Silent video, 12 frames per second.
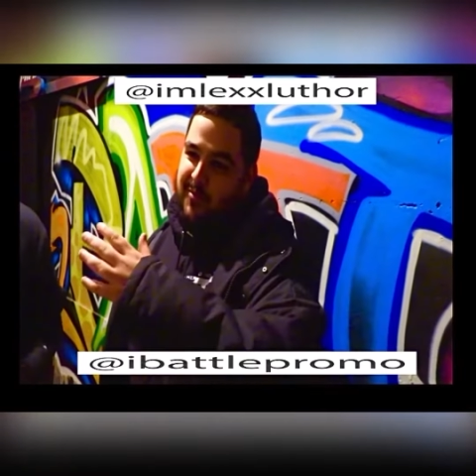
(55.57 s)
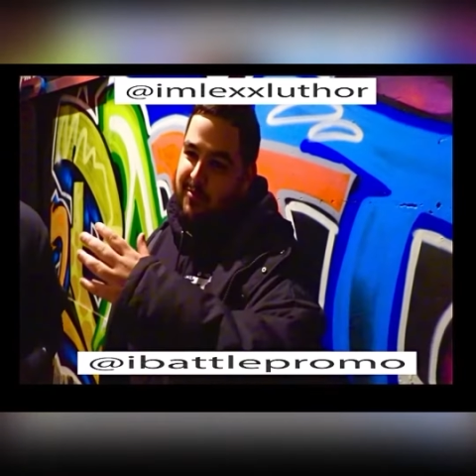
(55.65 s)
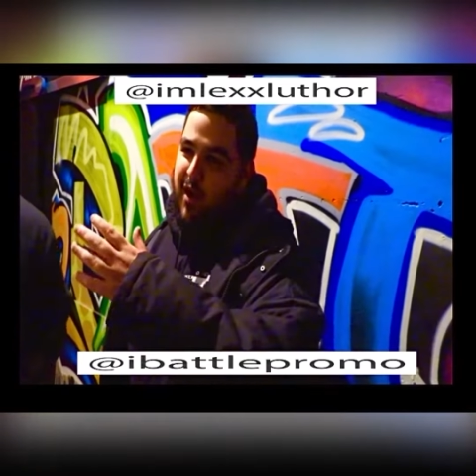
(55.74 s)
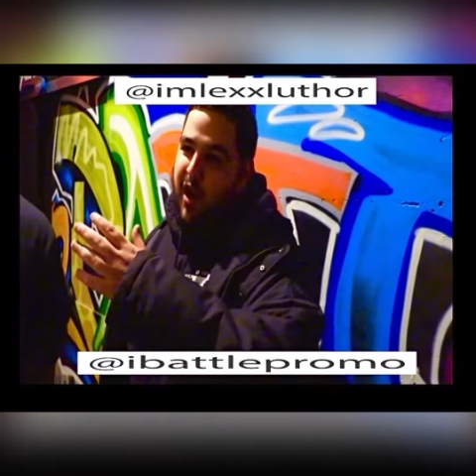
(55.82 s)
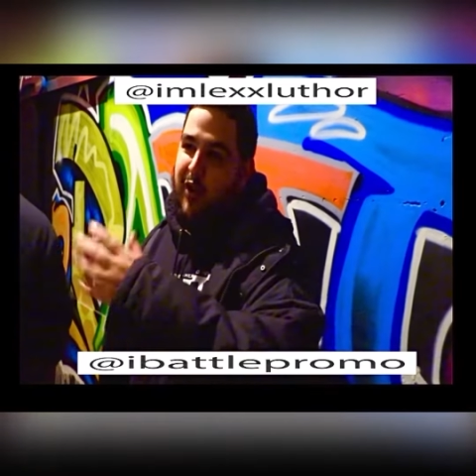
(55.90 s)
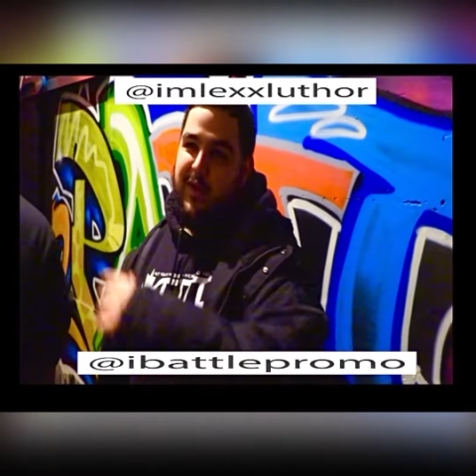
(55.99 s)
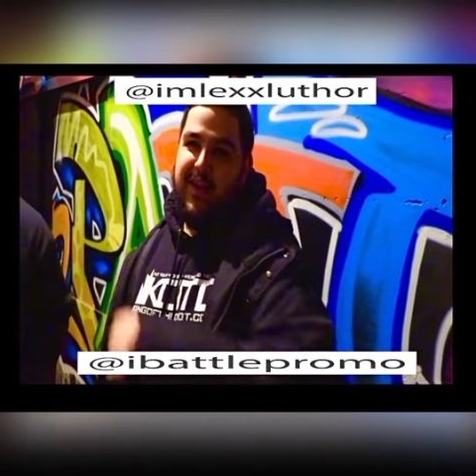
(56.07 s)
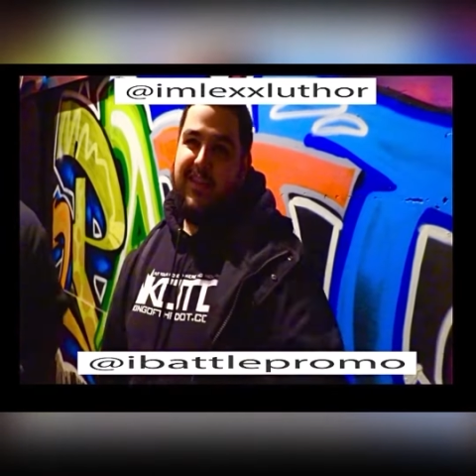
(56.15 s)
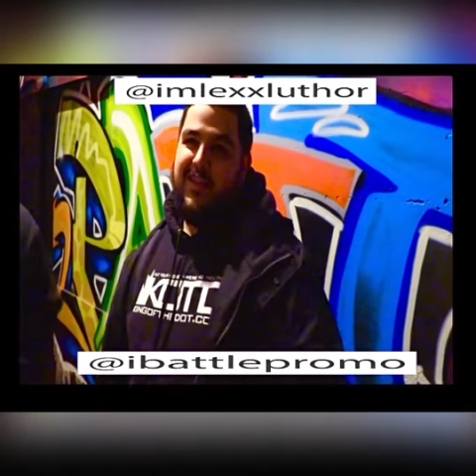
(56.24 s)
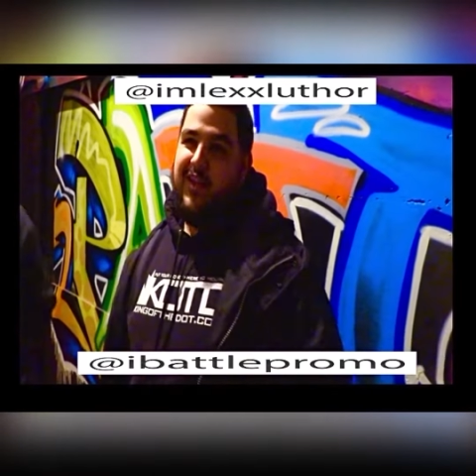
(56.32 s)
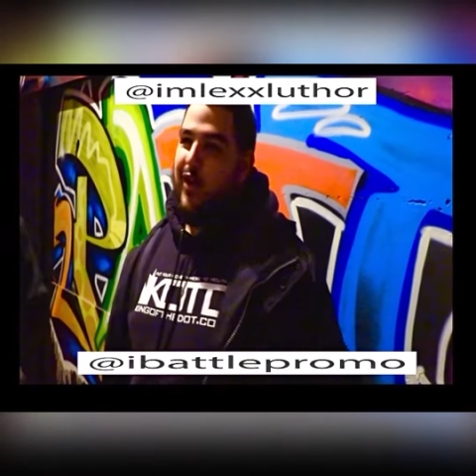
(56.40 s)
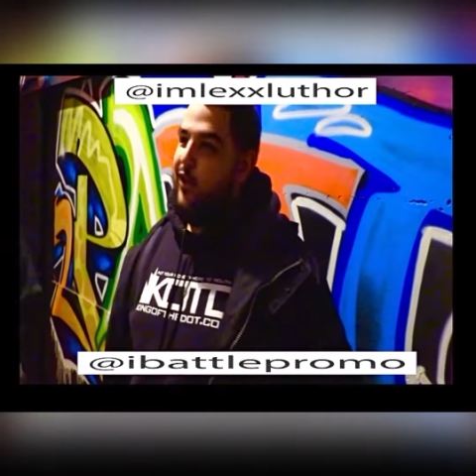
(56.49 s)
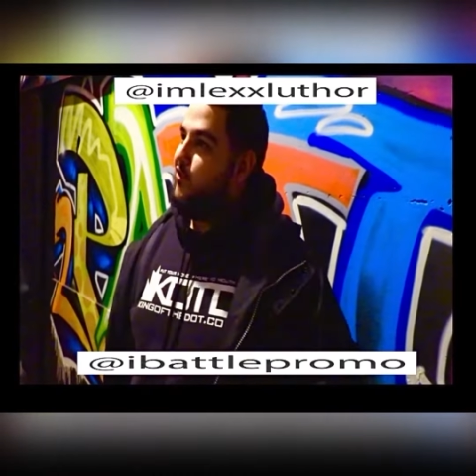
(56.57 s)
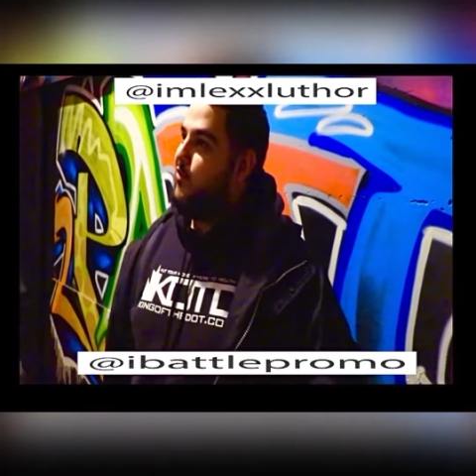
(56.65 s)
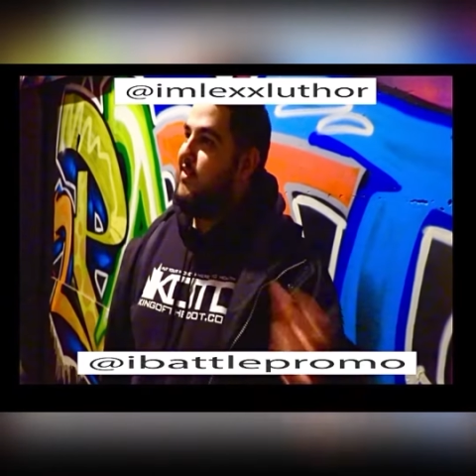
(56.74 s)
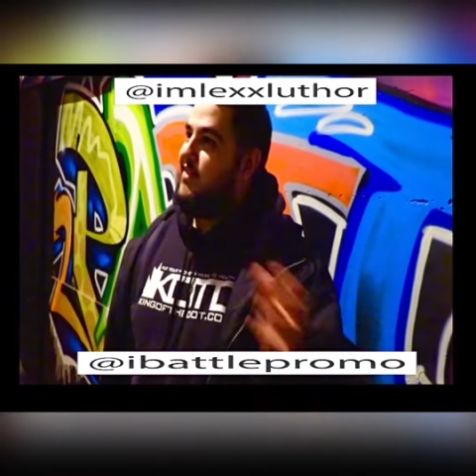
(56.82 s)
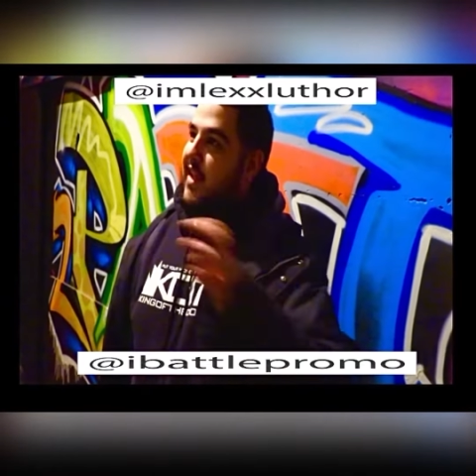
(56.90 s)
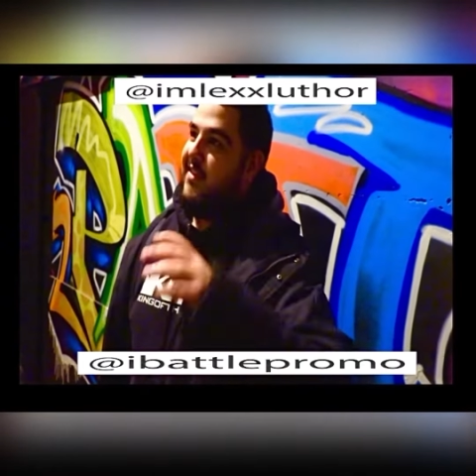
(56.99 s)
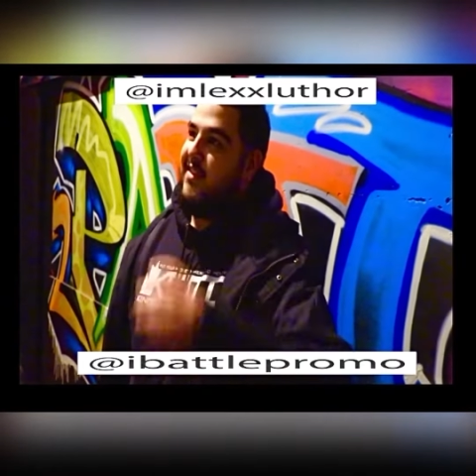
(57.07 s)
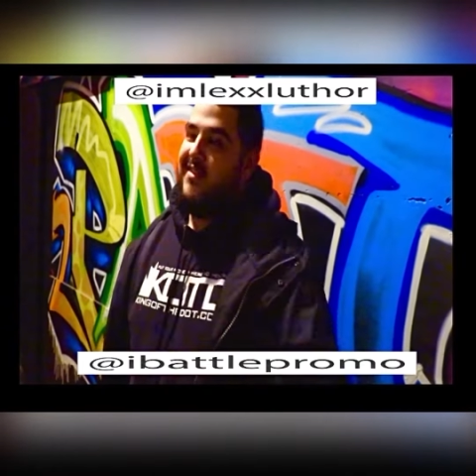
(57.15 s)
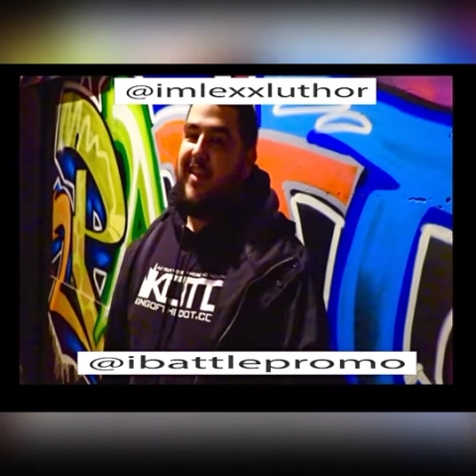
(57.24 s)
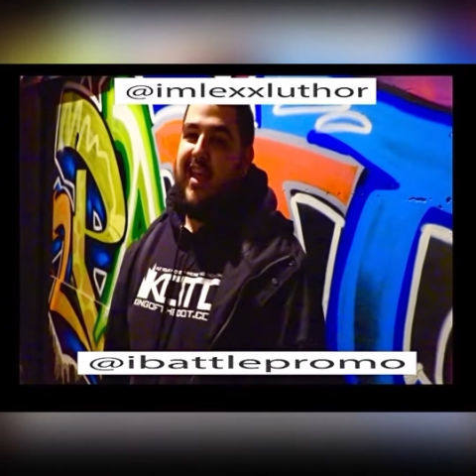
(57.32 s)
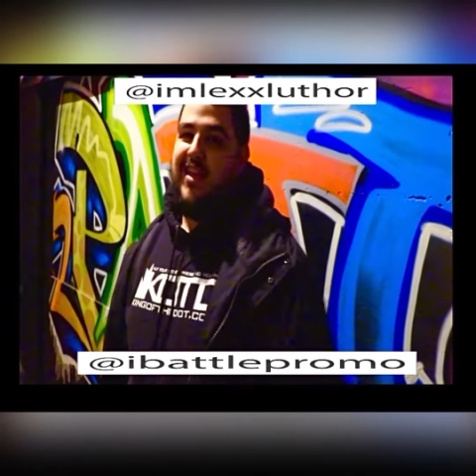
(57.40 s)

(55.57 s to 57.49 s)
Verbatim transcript: poet that goes from state to state